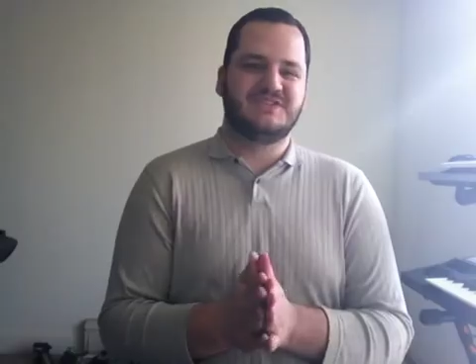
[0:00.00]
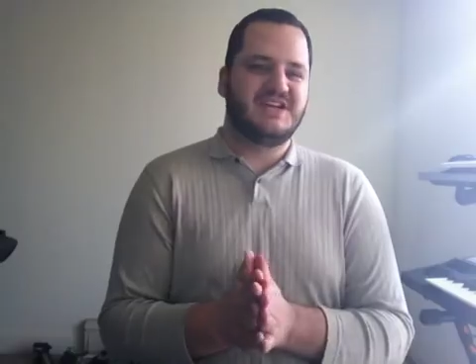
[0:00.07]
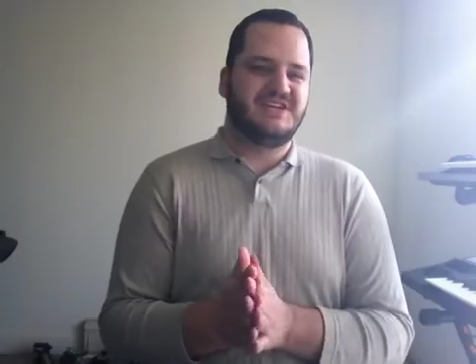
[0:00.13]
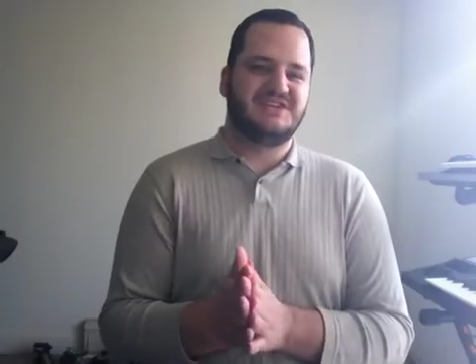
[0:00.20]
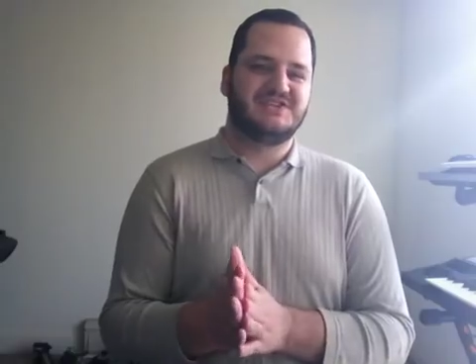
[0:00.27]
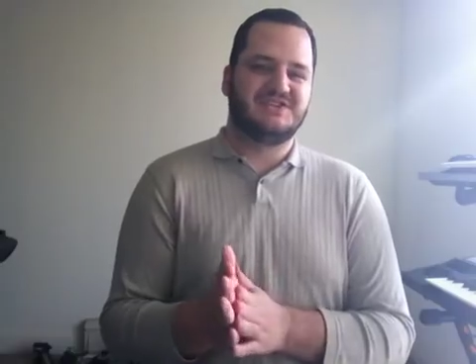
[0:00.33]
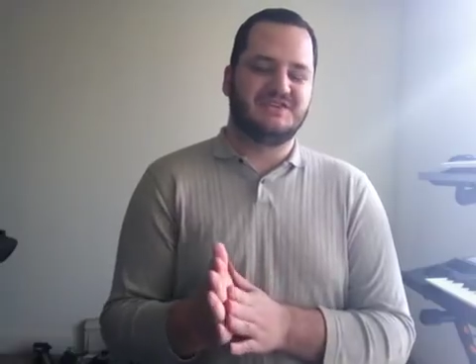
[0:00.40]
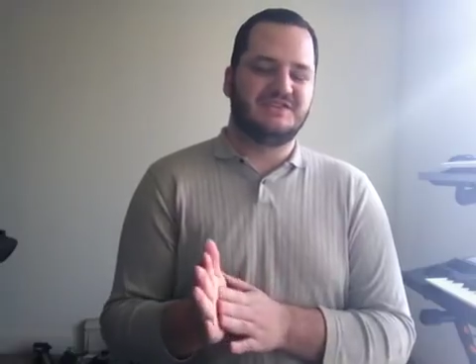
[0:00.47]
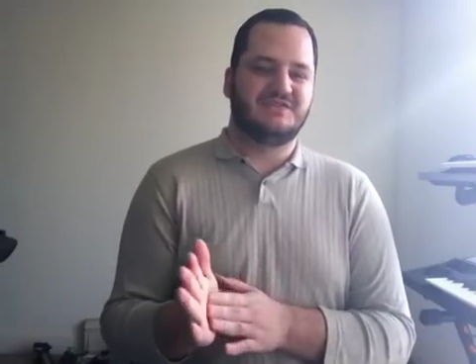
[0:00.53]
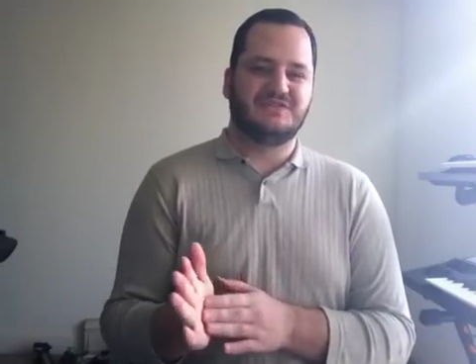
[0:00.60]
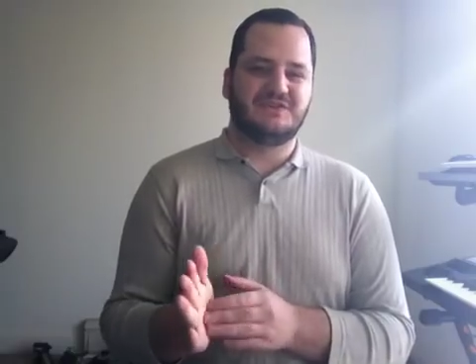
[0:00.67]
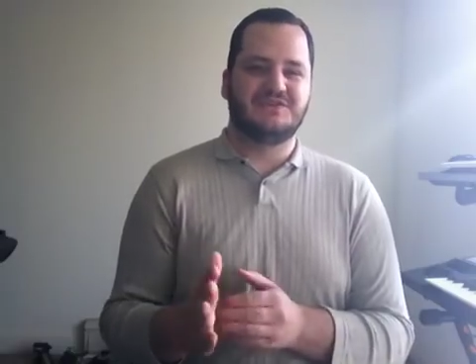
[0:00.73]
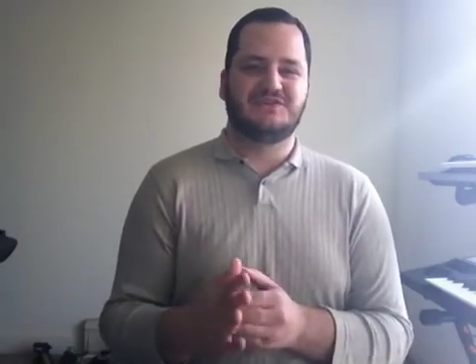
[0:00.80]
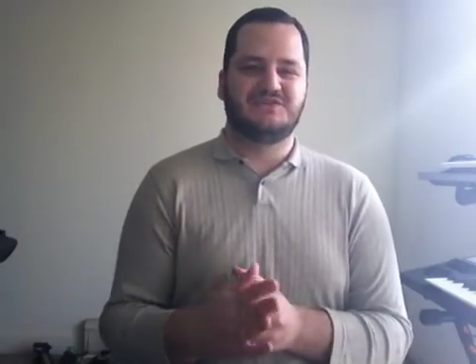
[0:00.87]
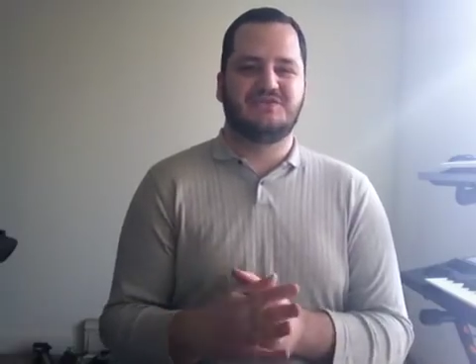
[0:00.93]
tension and
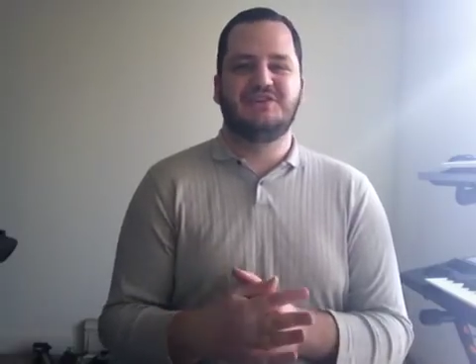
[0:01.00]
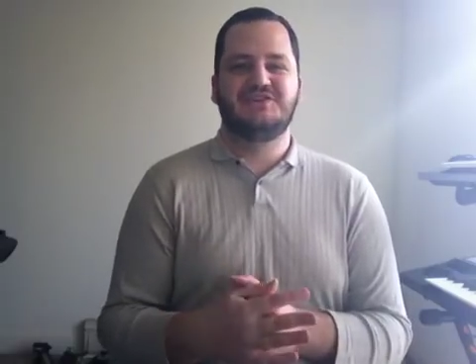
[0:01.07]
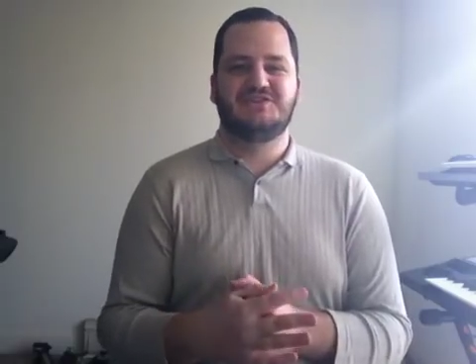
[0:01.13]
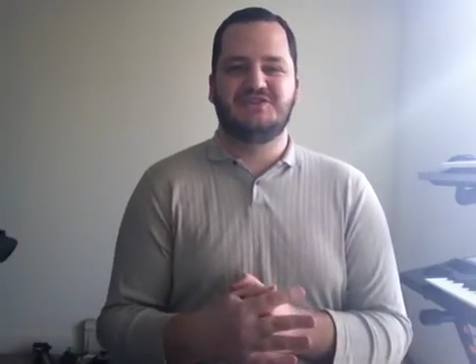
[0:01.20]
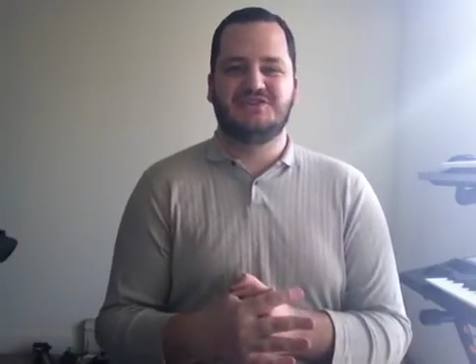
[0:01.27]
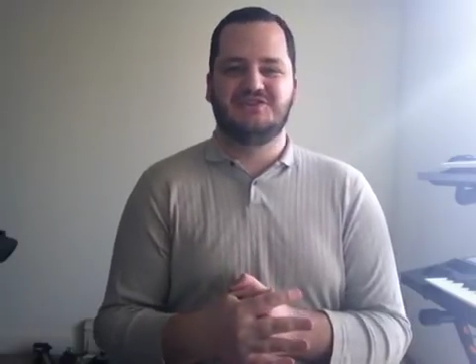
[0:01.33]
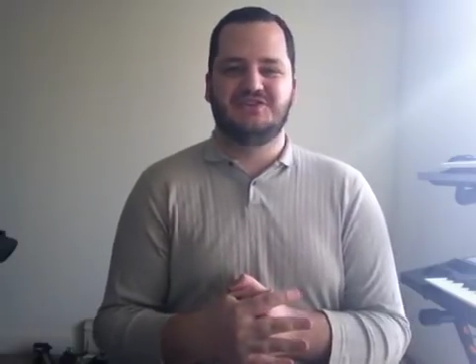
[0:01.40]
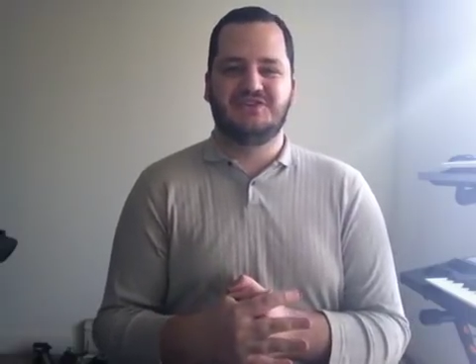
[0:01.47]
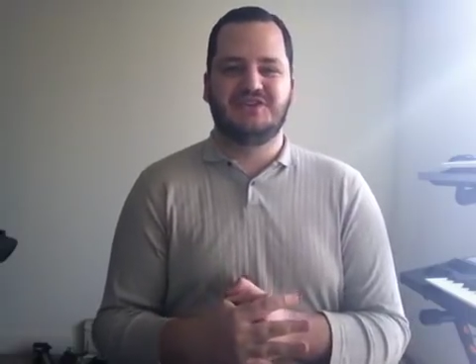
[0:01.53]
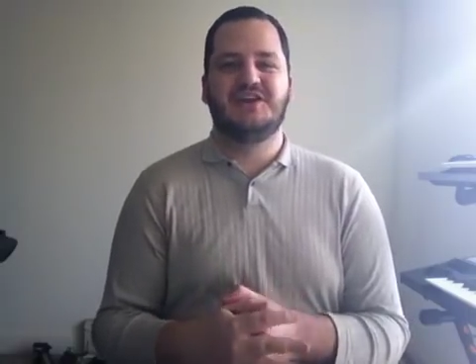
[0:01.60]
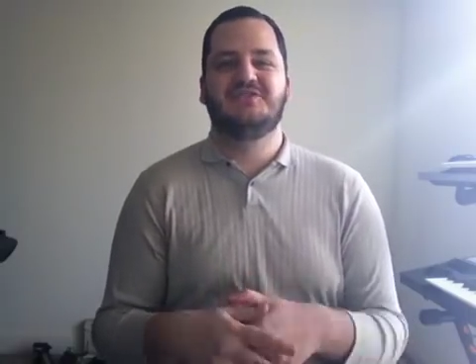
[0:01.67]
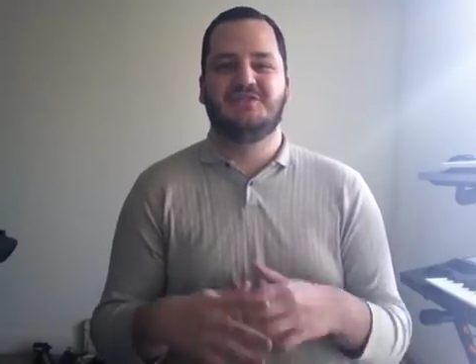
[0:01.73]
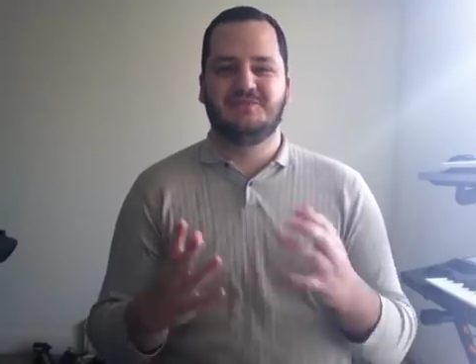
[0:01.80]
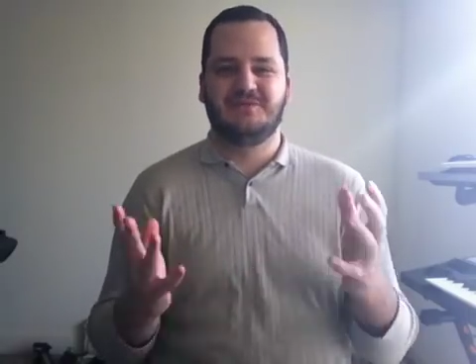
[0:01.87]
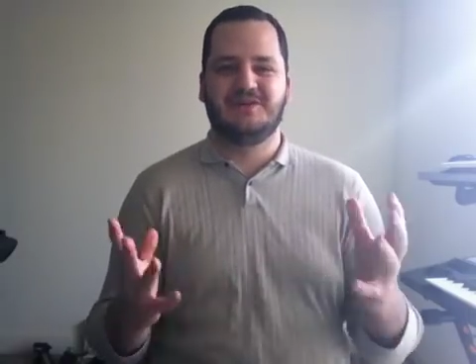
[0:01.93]
frustration on
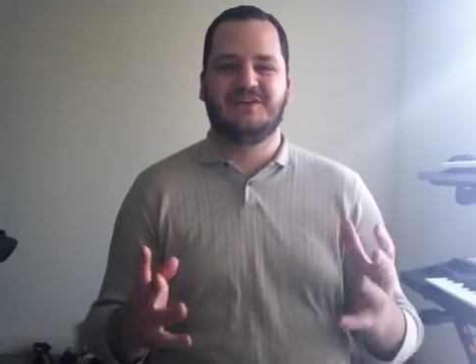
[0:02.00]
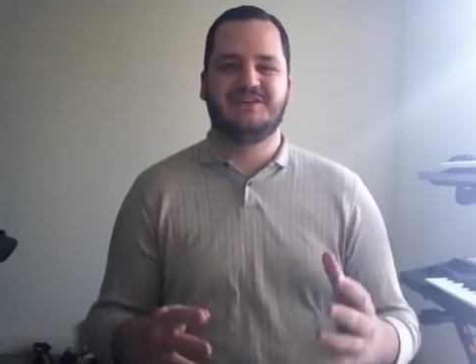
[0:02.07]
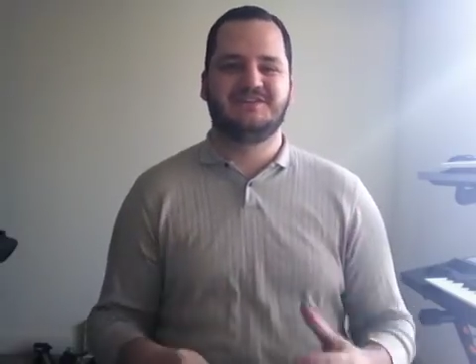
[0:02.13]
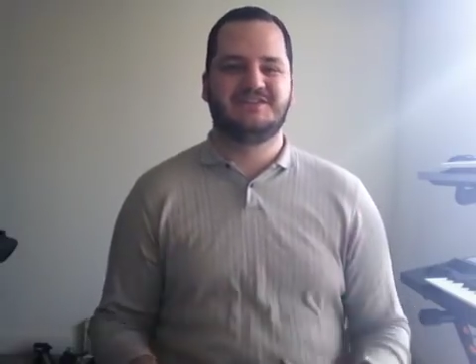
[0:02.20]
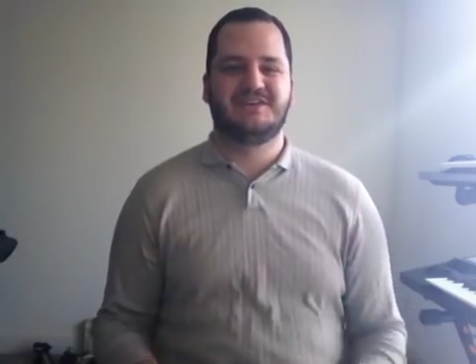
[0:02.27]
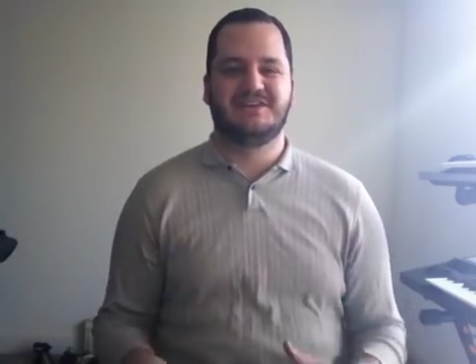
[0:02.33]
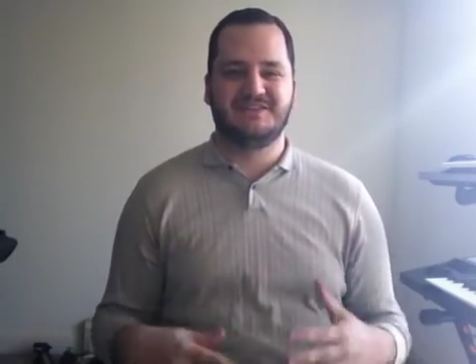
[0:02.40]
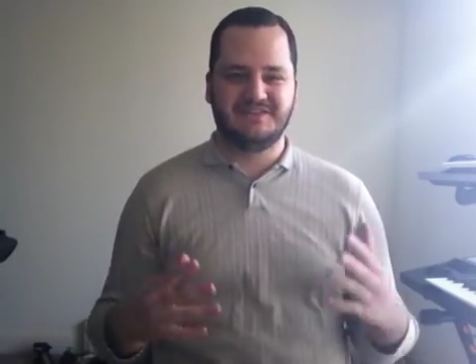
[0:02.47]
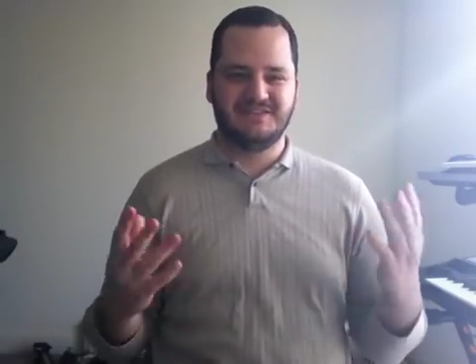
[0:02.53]
everybody's